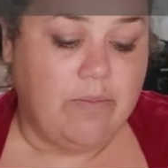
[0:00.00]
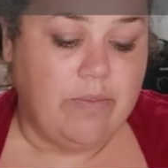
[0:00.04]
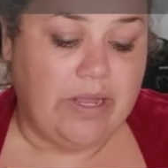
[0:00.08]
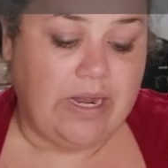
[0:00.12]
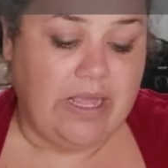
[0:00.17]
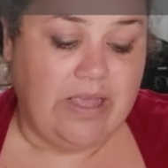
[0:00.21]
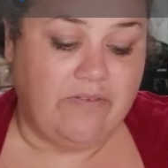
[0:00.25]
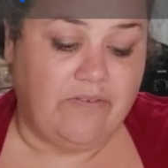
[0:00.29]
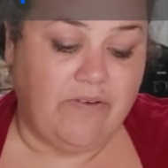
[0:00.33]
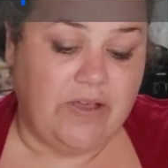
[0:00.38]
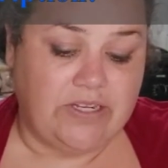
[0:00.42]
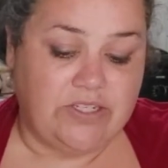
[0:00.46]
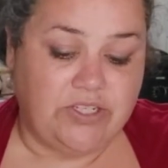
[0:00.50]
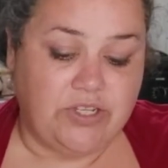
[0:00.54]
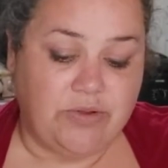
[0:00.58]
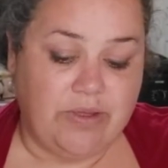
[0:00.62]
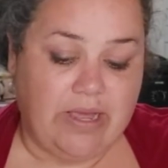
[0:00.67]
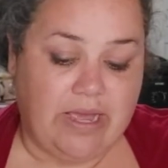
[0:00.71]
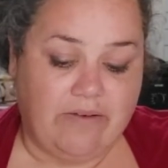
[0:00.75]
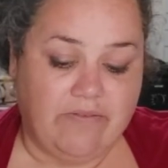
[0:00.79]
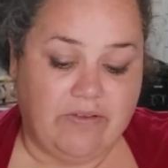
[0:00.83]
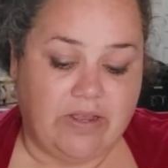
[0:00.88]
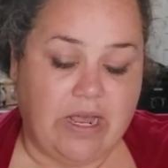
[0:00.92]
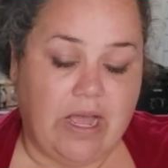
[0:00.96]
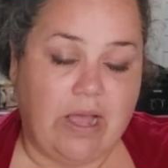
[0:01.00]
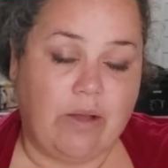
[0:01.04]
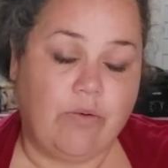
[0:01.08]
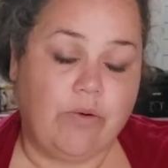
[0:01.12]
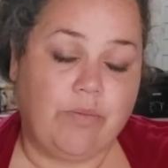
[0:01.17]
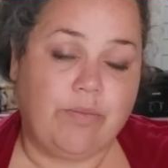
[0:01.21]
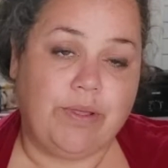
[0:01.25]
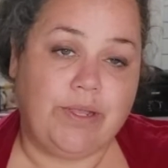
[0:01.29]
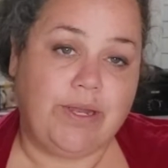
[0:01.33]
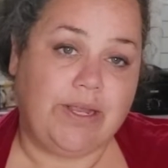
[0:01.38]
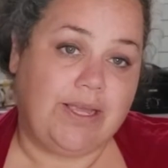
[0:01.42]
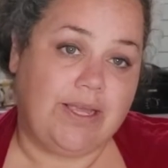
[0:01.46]
But if I do have it, I
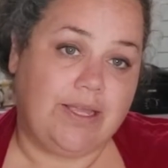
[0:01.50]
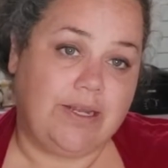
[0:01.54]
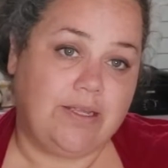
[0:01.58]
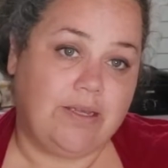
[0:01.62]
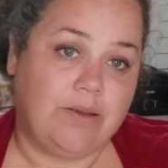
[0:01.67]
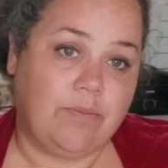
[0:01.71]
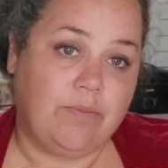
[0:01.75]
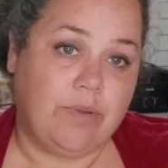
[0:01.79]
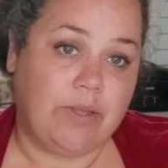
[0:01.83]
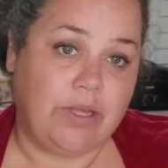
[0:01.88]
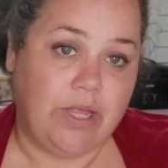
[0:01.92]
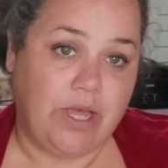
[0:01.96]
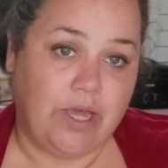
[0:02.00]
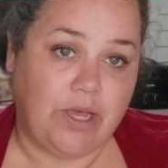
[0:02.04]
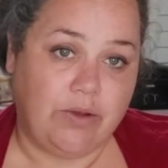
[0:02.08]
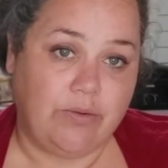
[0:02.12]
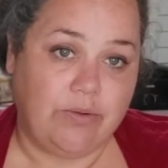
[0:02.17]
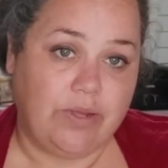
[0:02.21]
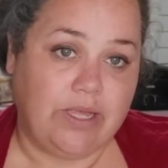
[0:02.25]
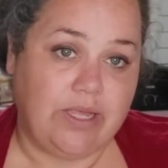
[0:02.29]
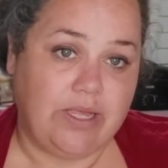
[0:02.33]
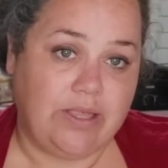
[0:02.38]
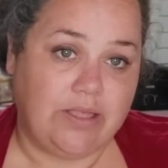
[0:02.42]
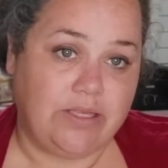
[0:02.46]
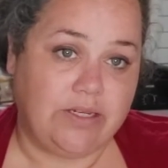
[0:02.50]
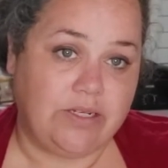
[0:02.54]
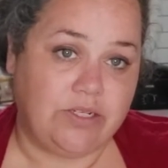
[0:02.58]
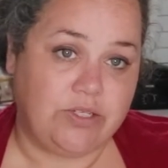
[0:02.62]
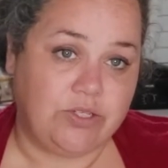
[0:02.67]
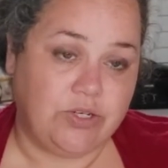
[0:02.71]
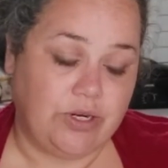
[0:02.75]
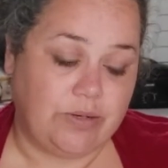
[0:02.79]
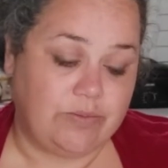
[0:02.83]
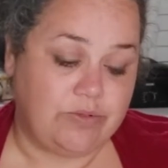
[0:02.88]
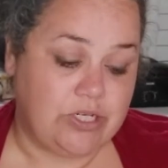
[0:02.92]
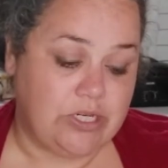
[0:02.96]
will put it below in the
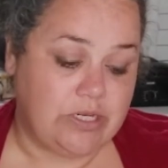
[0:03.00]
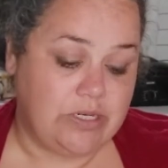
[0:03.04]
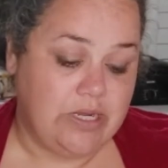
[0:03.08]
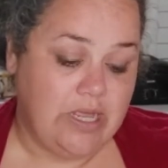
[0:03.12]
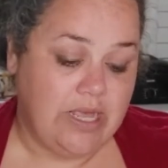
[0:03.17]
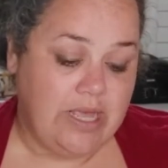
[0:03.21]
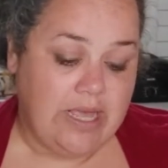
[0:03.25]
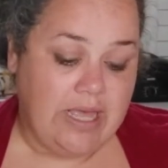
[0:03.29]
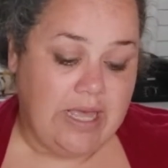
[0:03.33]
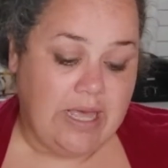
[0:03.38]
description.